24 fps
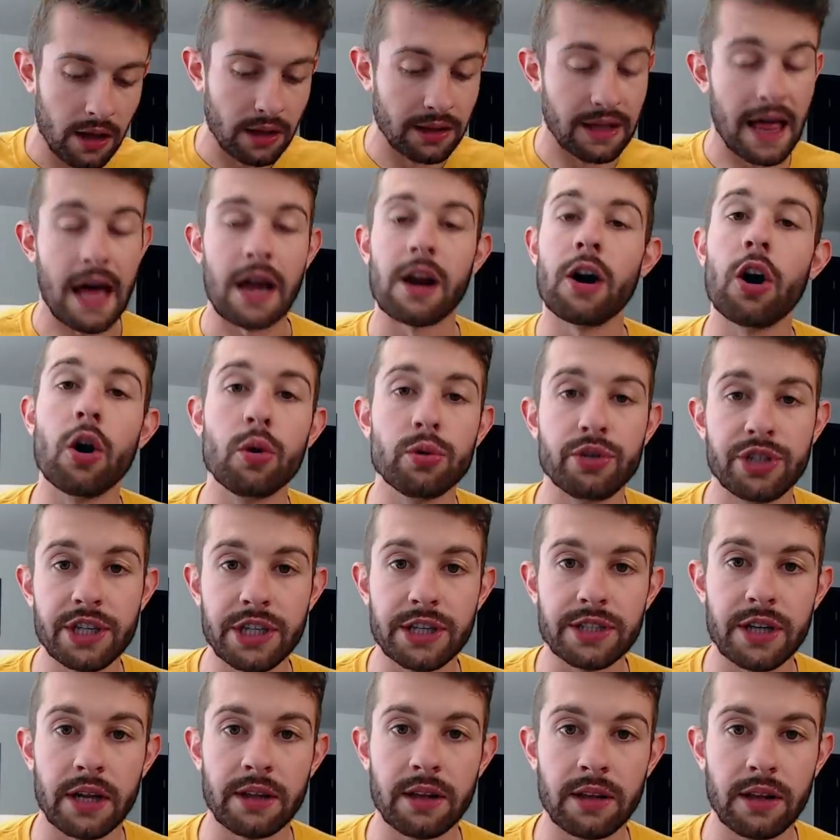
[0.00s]
A lot of
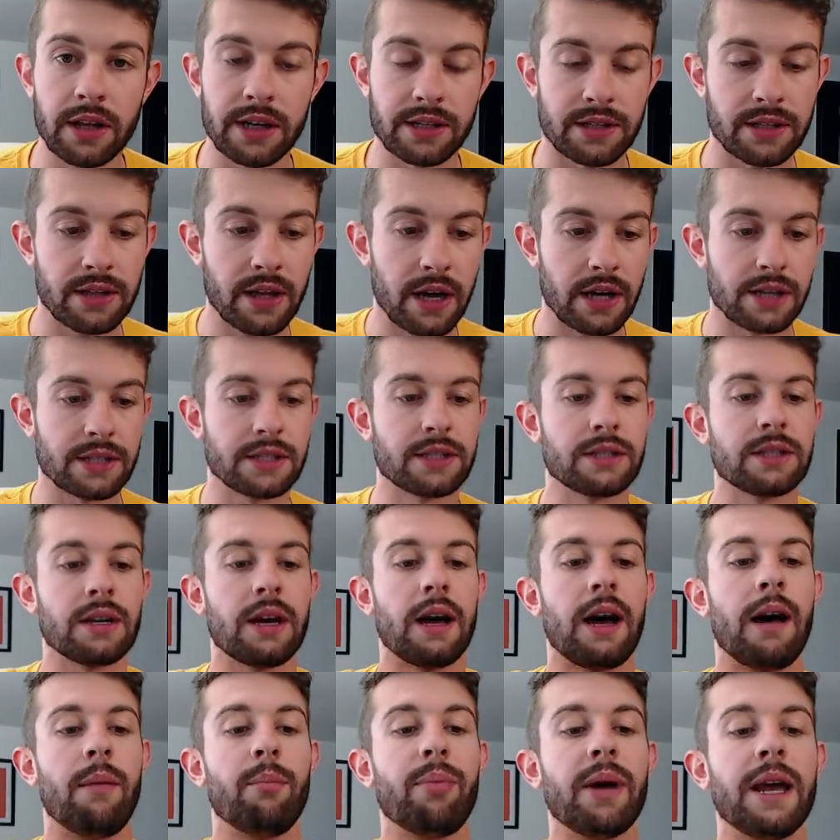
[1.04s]
OGs on the list, thus
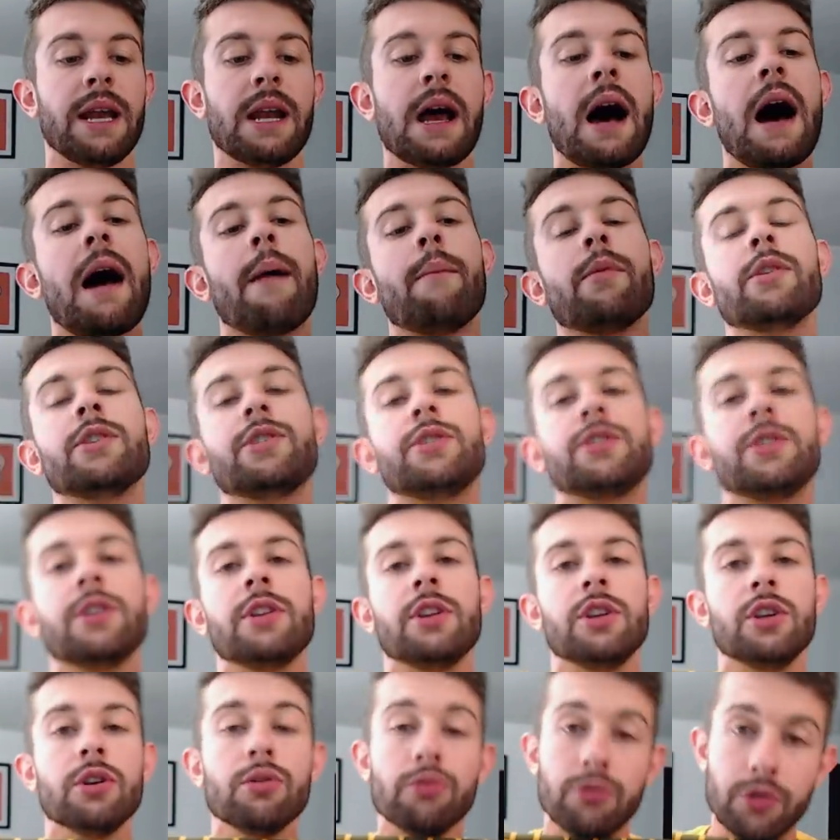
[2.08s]
I'm paying homage to
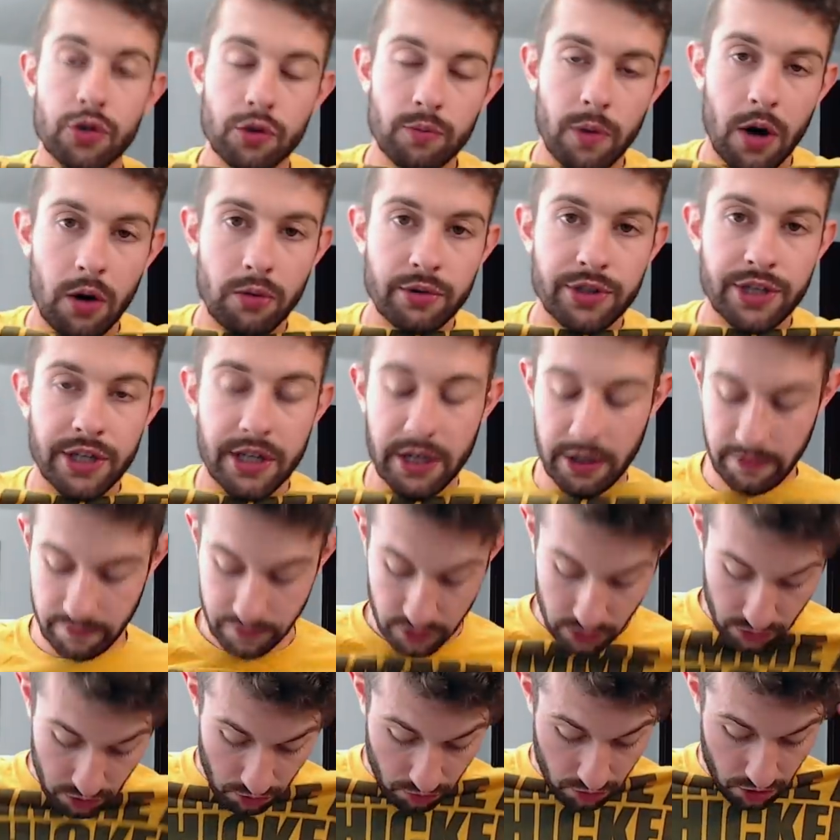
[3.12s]
the YouTube OG. If
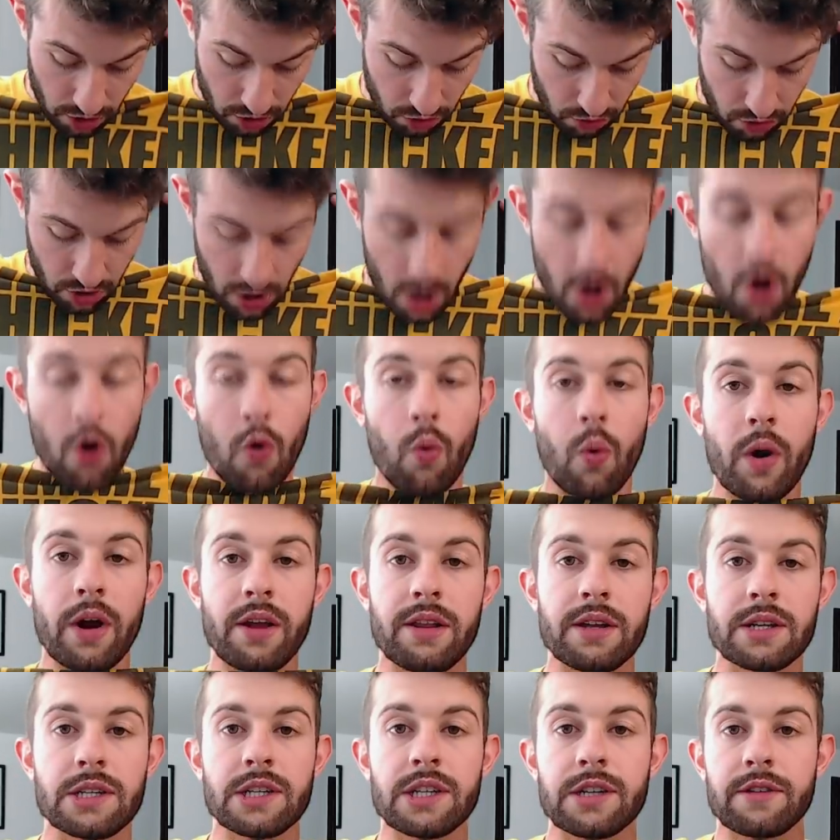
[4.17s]
you don't know where
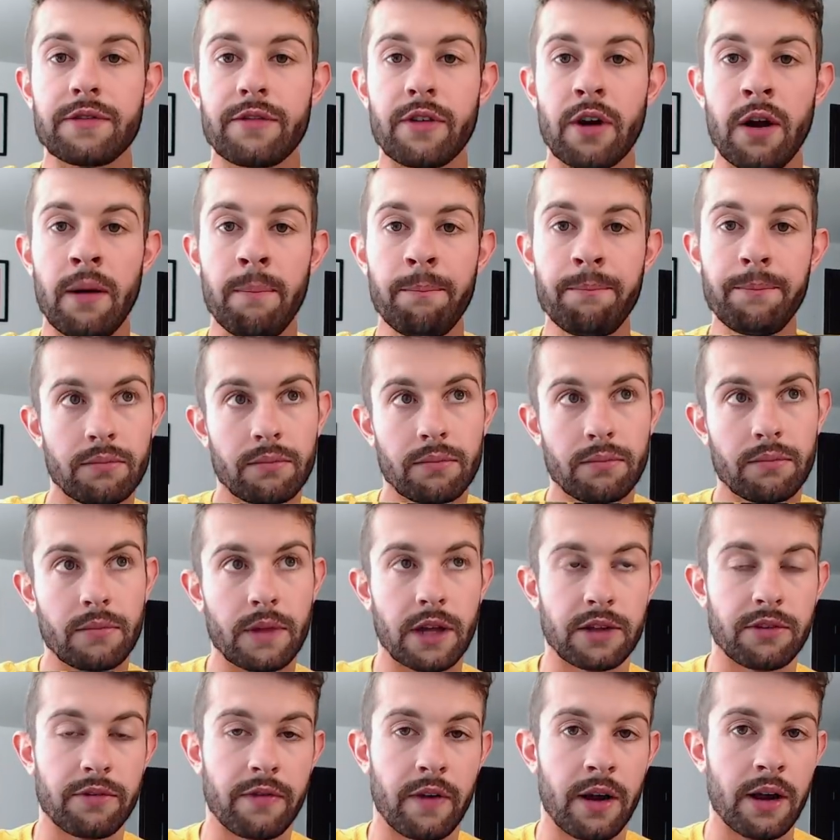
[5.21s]
this is from,
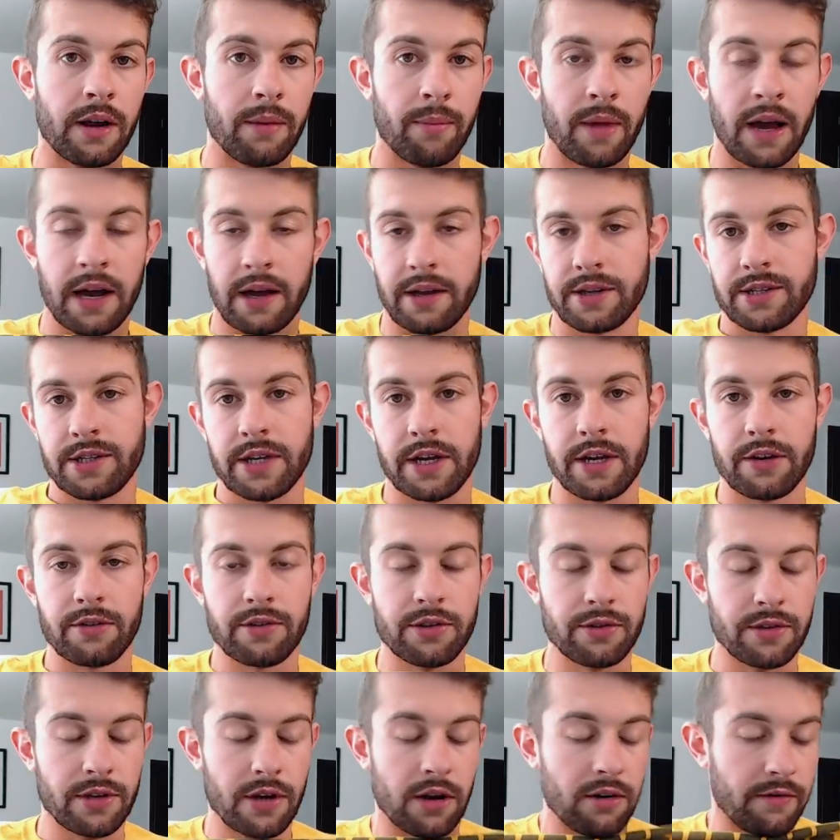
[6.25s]
that's fine. I'm not going to say you're
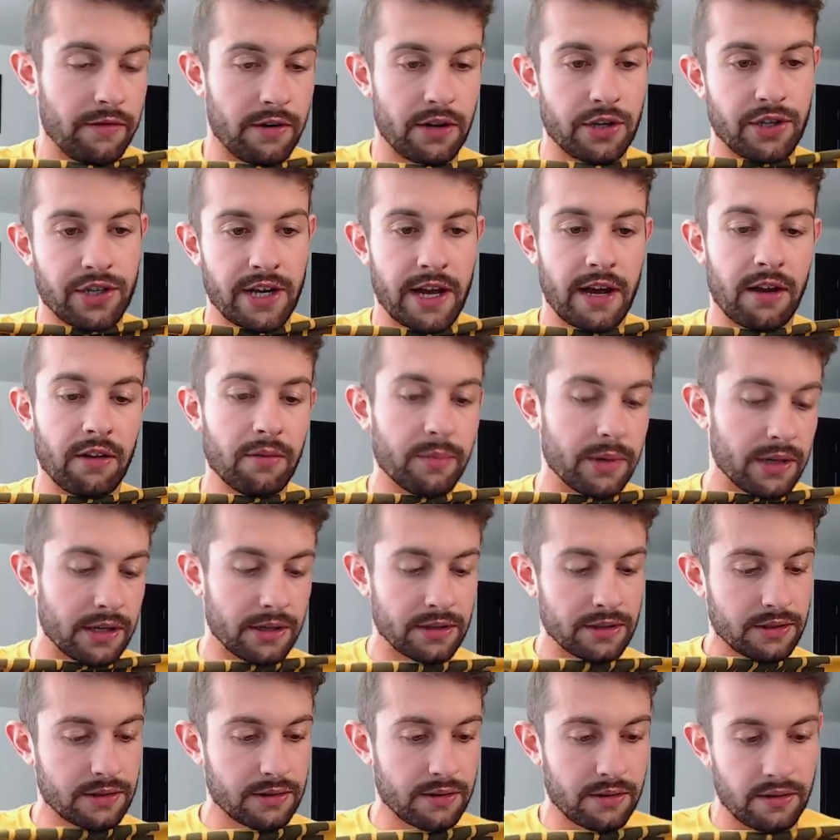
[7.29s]
too young for the channel
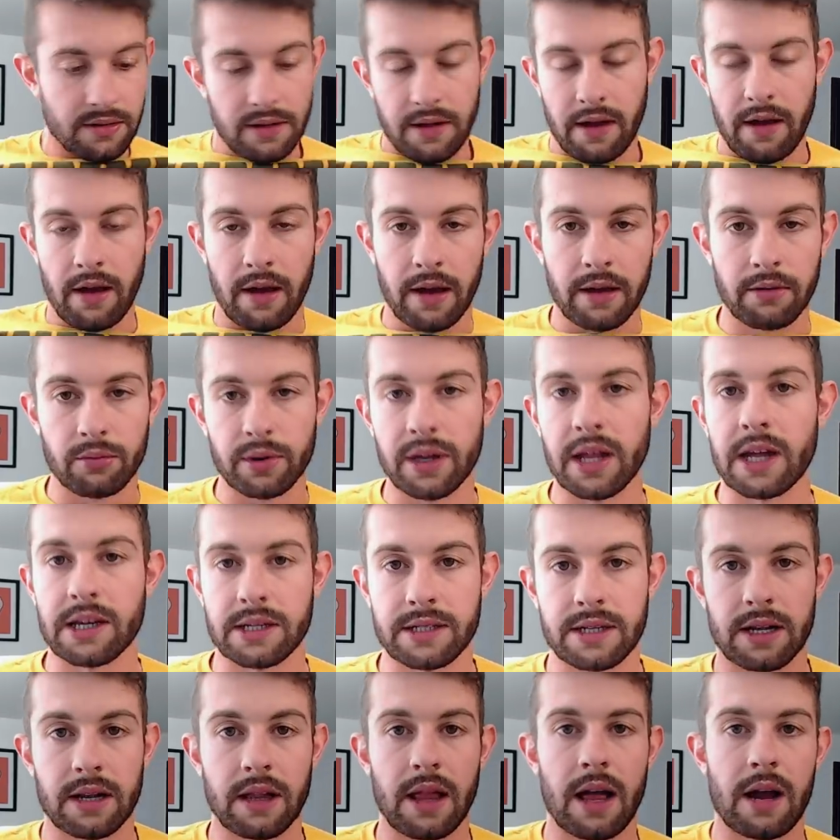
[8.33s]
because I realize
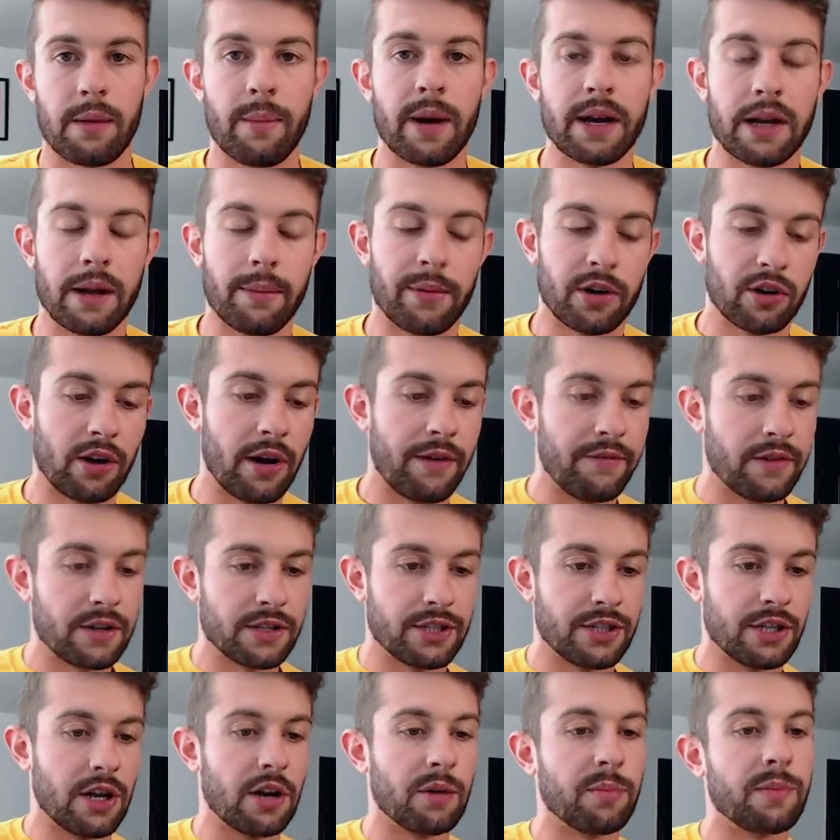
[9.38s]
that a lot of my demographic
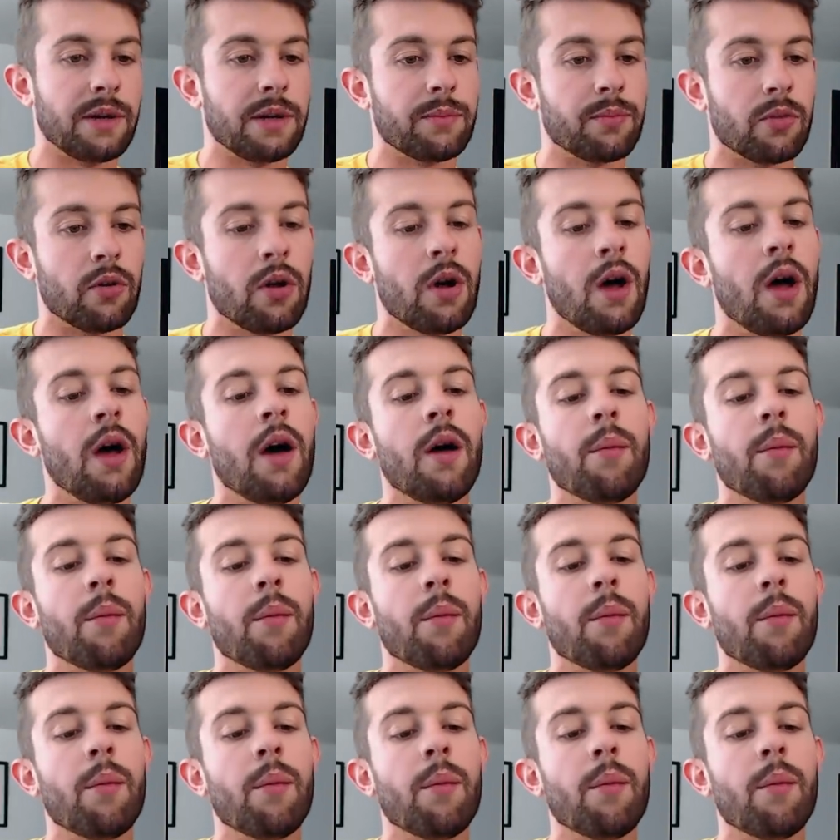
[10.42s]
is young people.